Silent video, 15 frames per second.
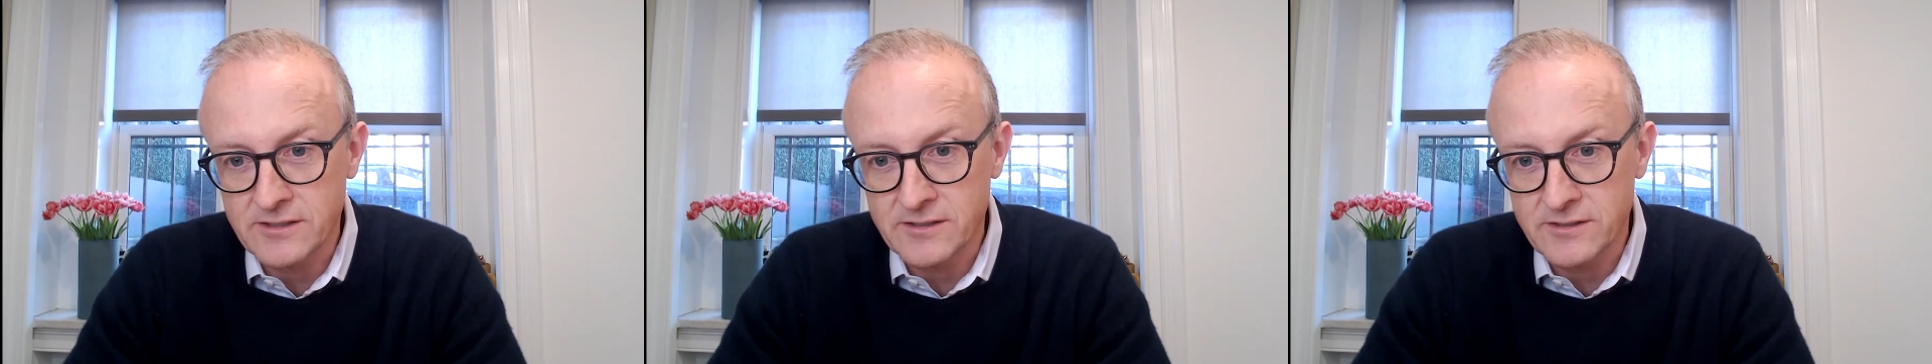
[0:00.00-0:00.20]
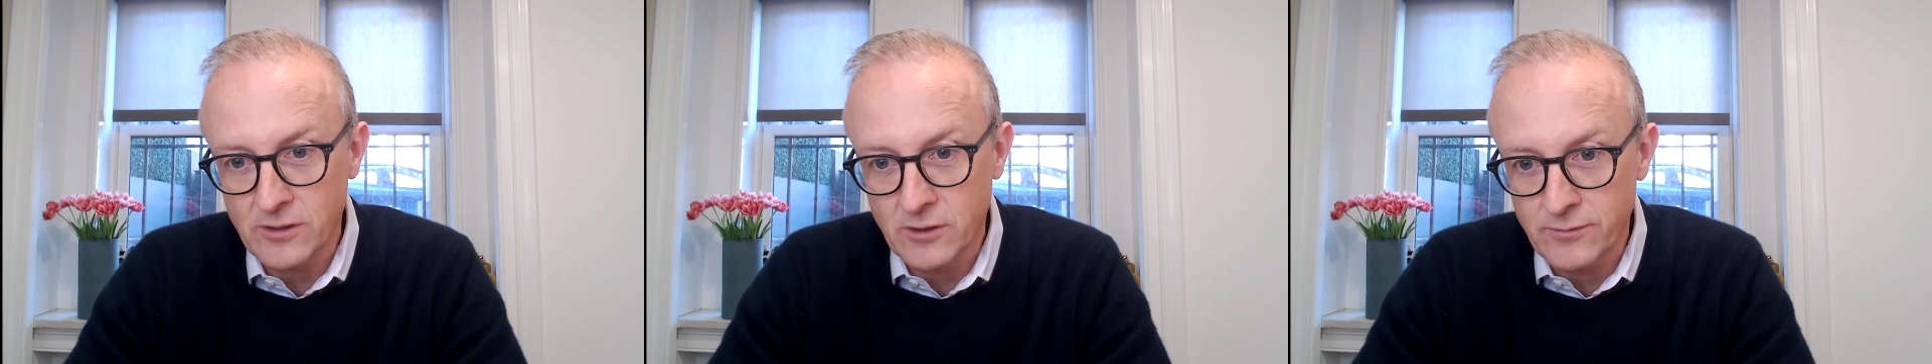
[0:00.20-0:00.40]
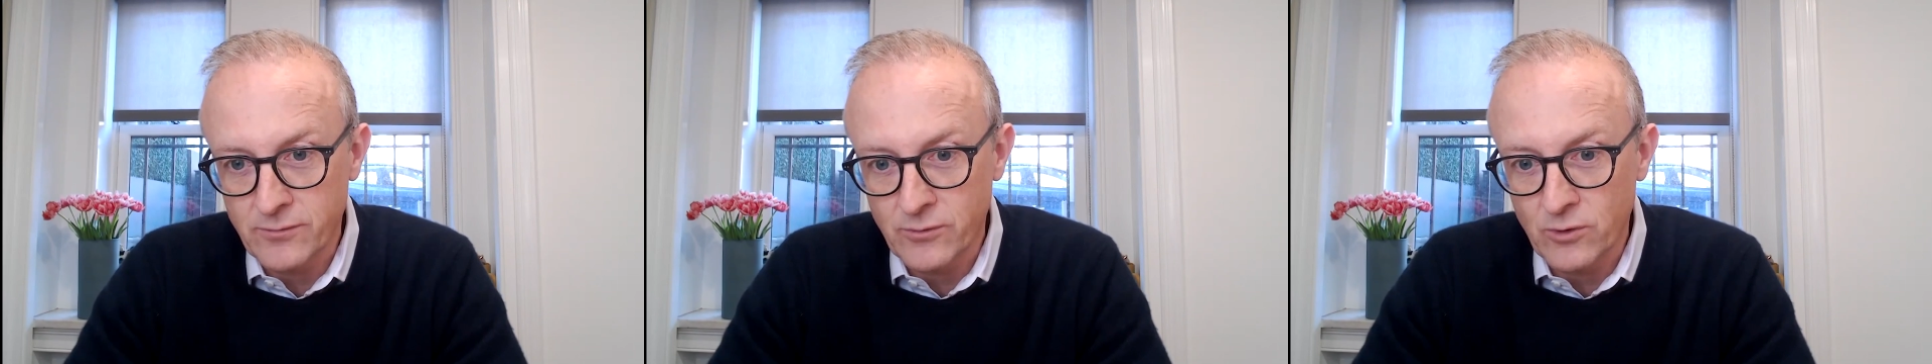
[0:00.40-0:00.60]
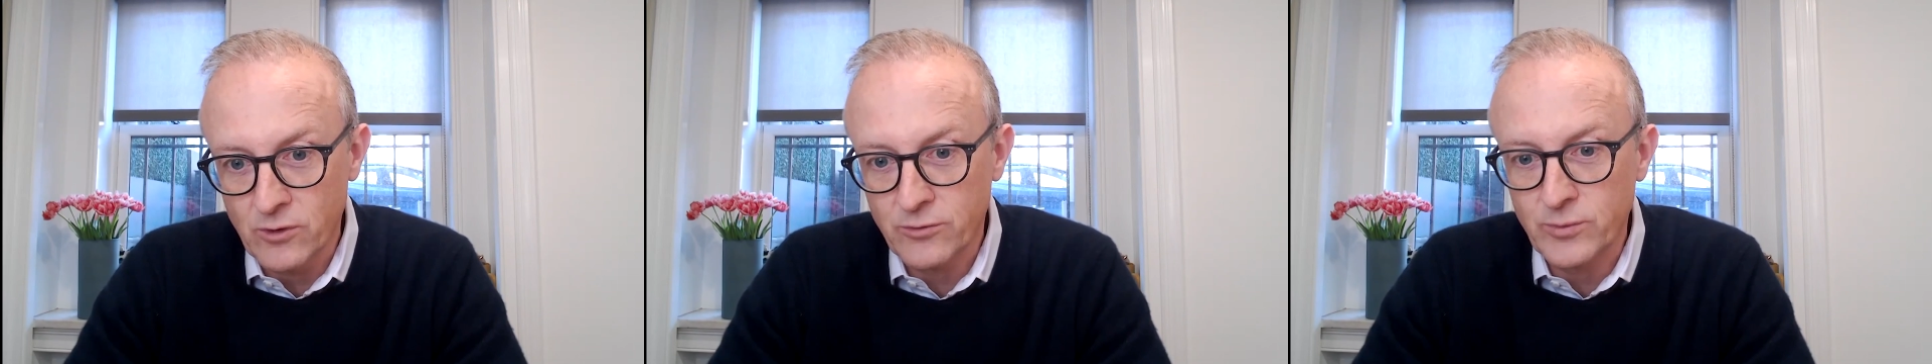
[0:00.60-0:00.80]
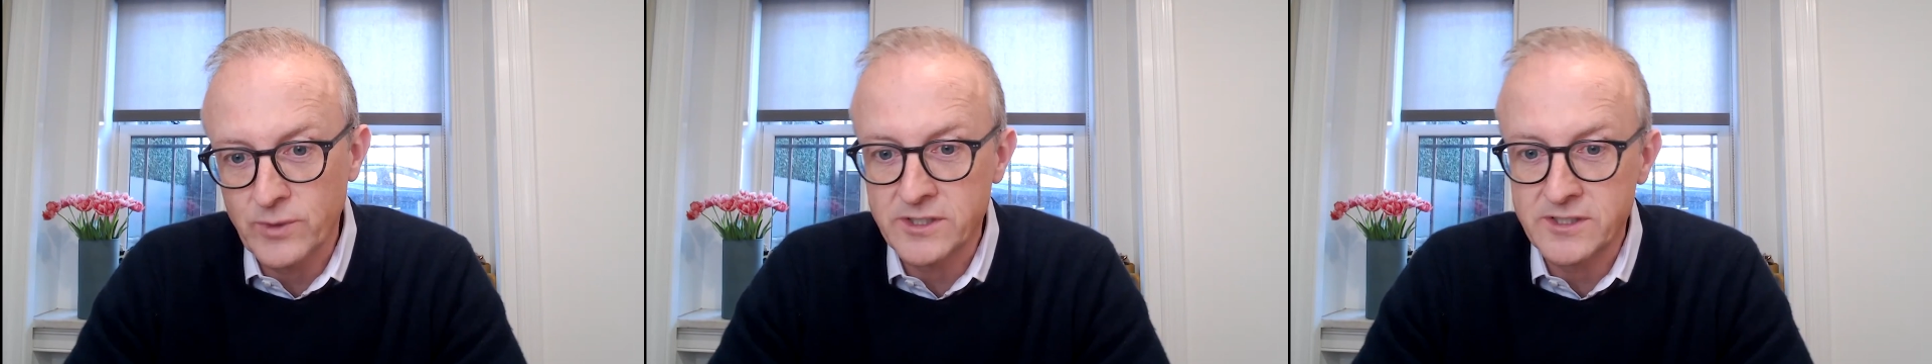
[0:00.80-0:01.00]
and so
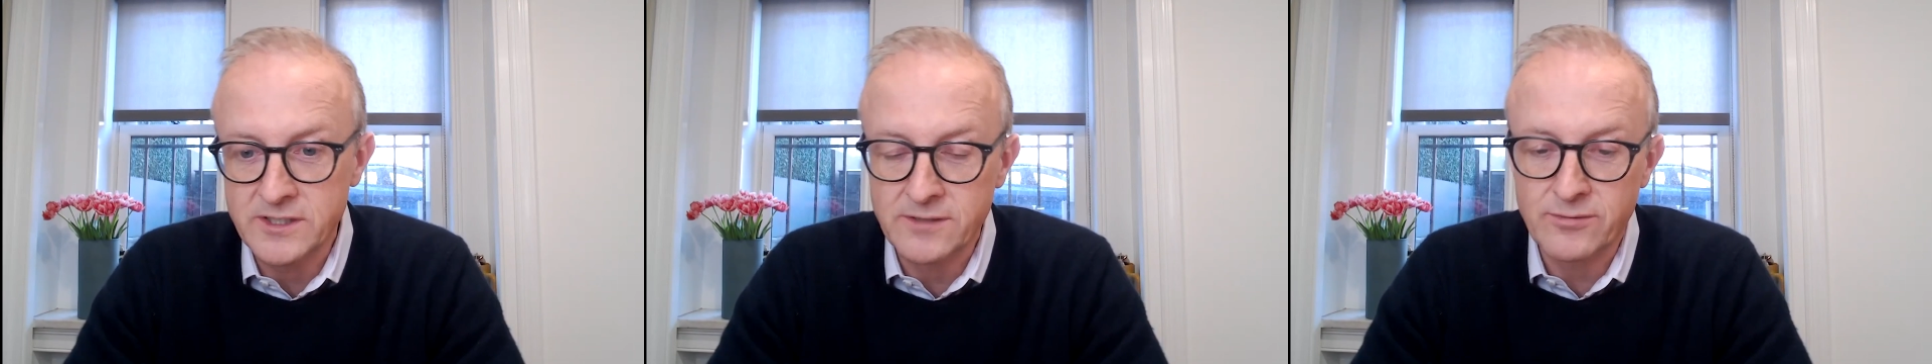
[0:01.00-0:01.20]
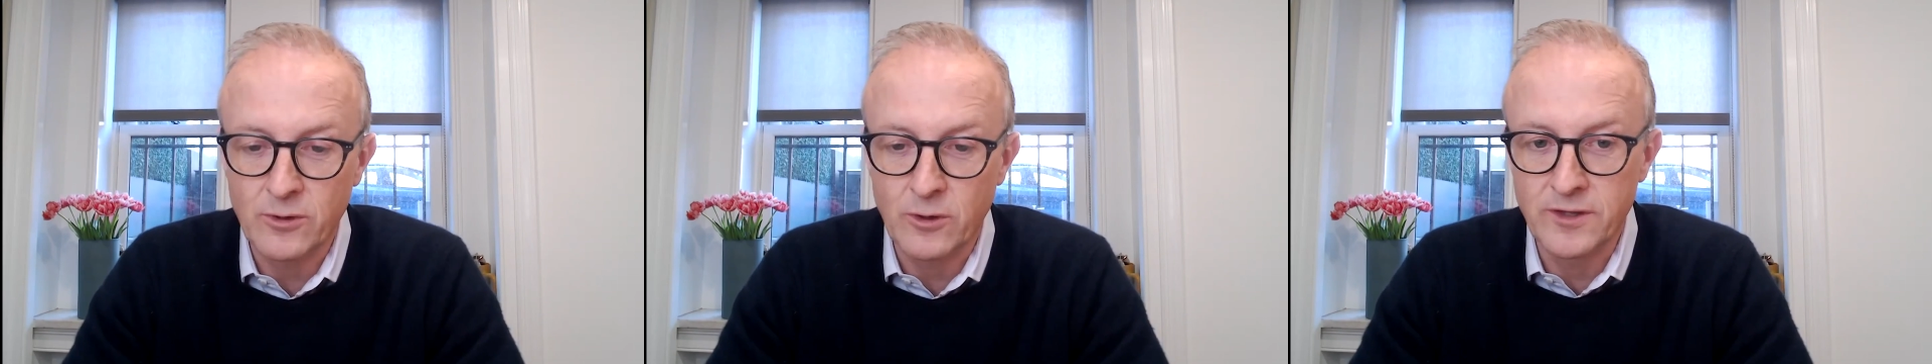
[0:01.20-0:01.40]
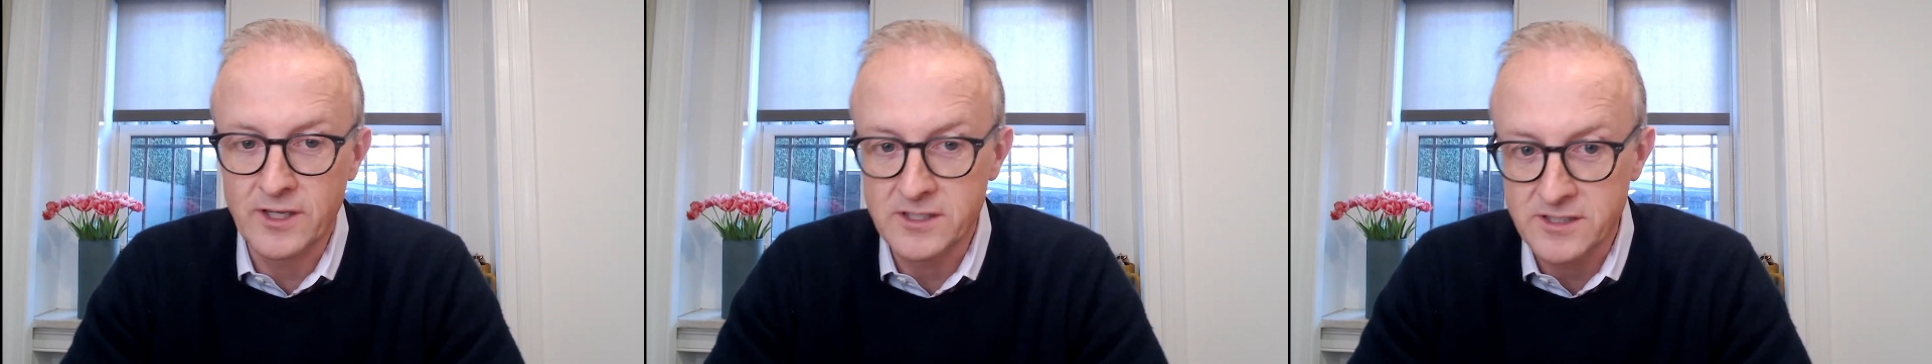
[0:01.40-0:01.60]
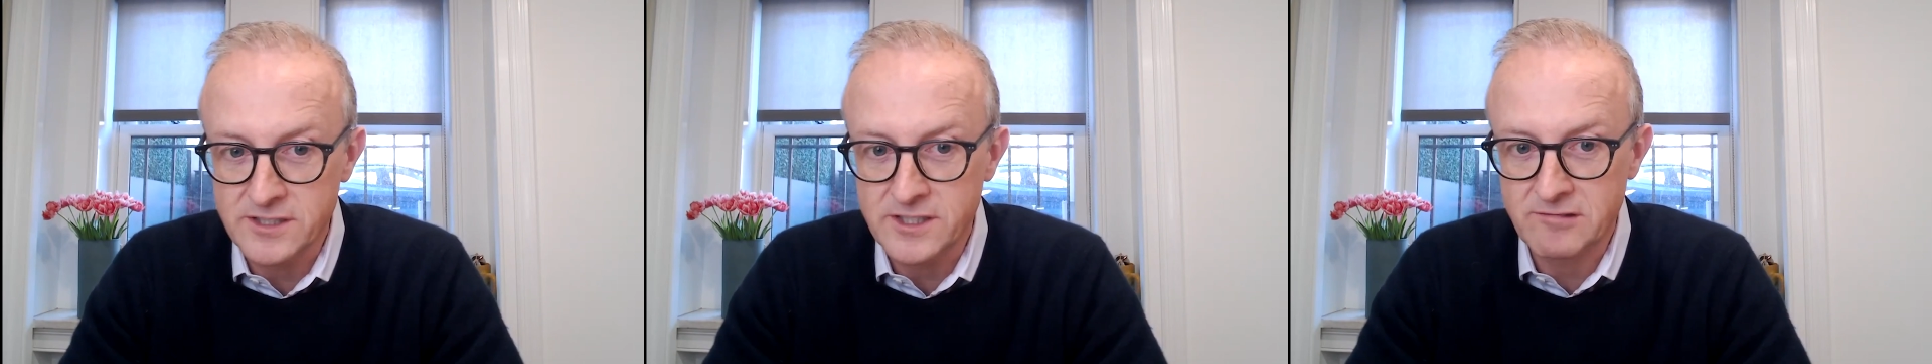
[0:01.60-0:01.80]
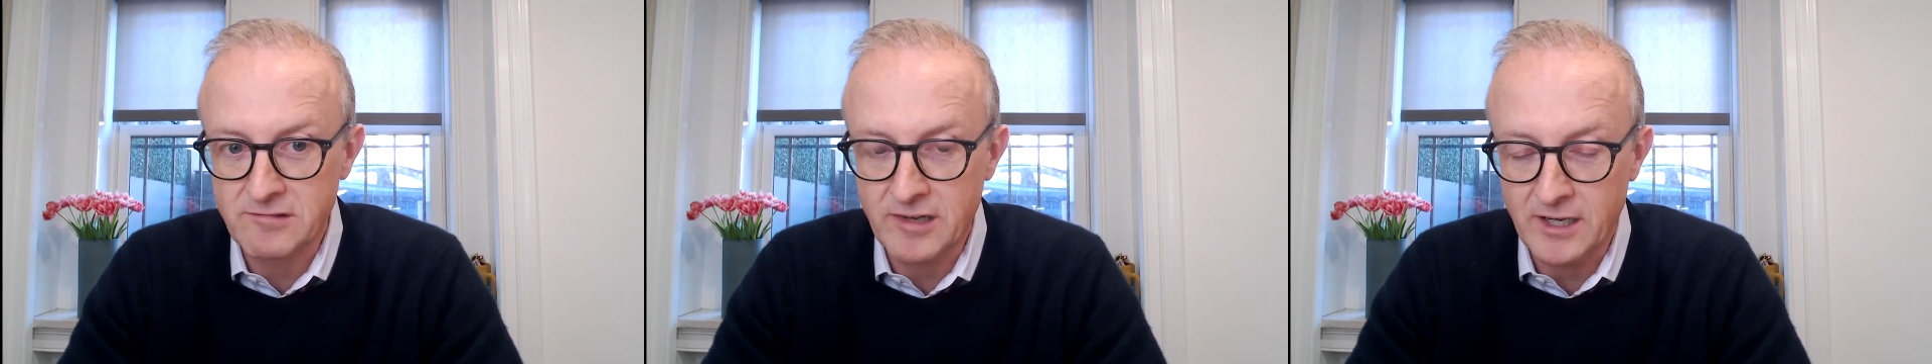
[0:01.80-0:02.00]
forth. We just need to follow the
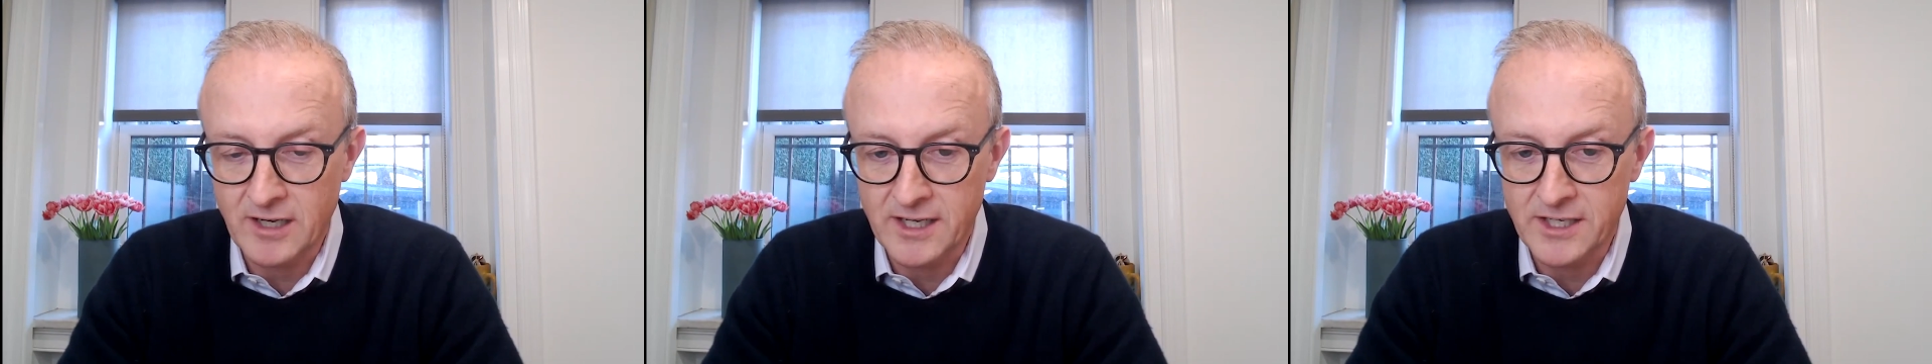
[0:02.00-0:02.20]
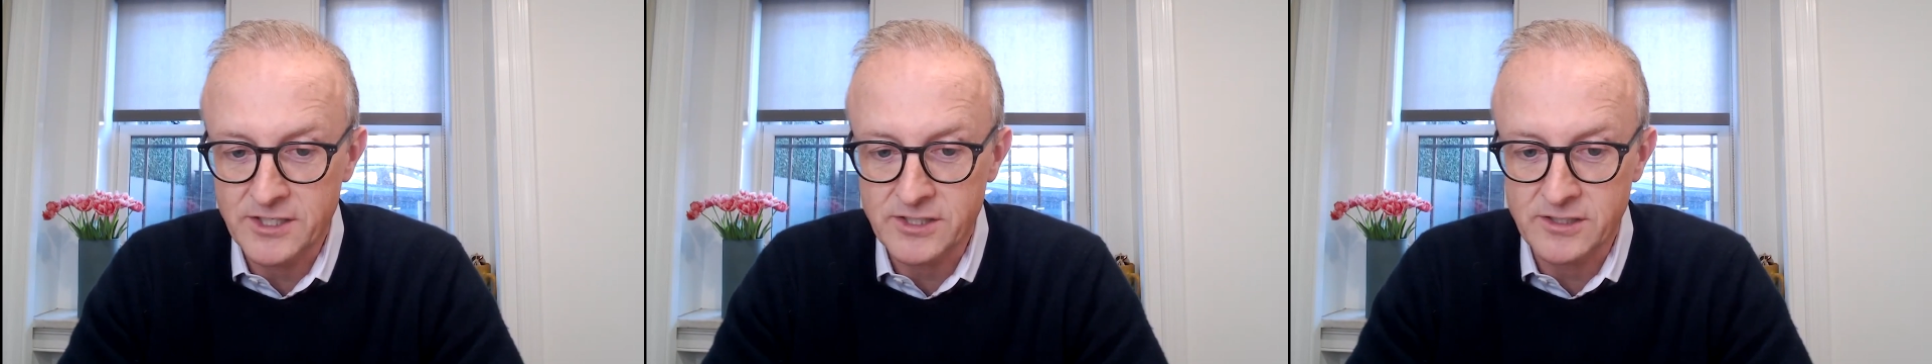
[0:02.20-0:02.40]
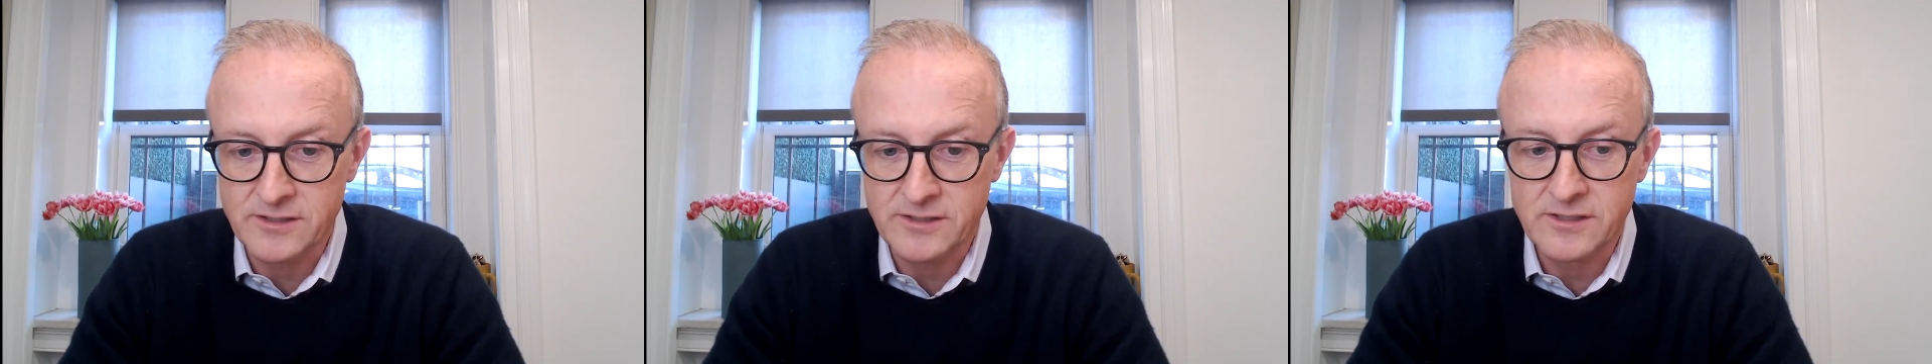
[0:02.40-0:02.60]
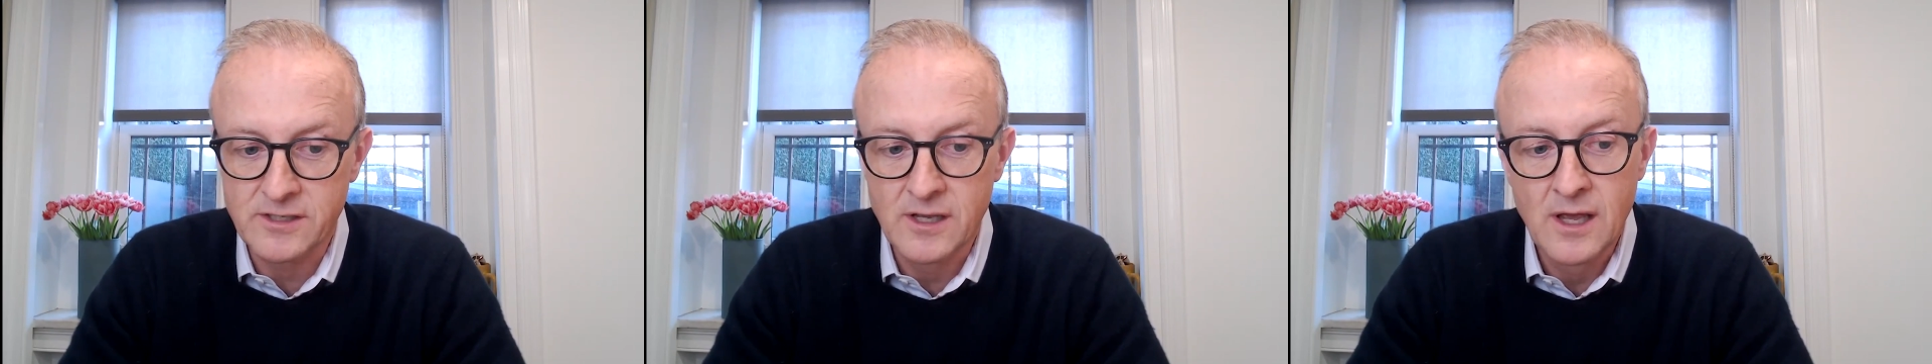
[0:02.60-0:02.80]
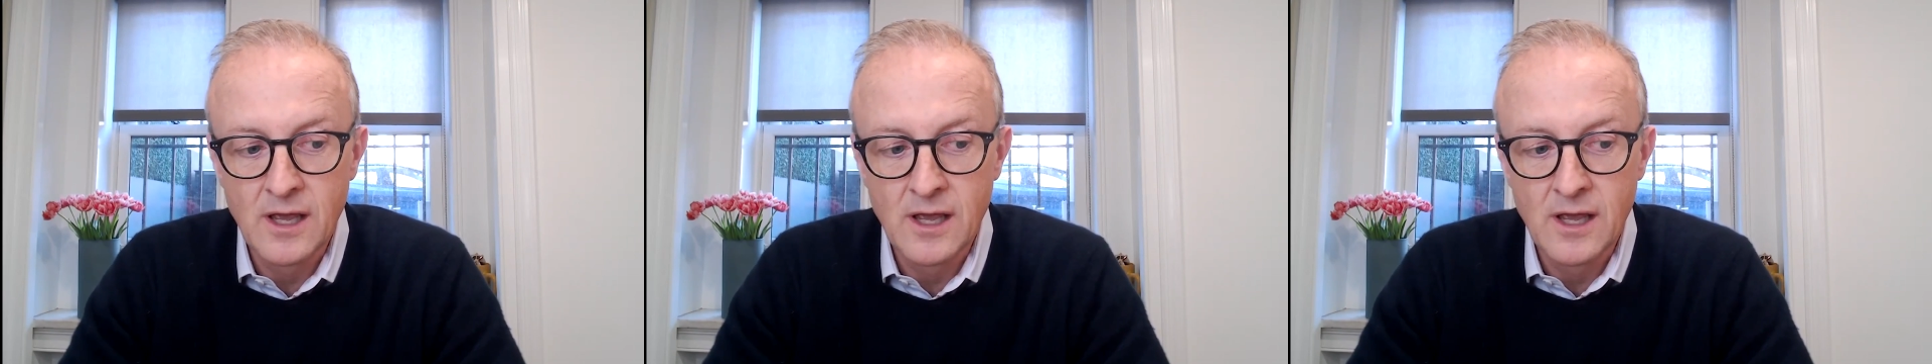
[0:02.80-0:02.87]
existing regulations.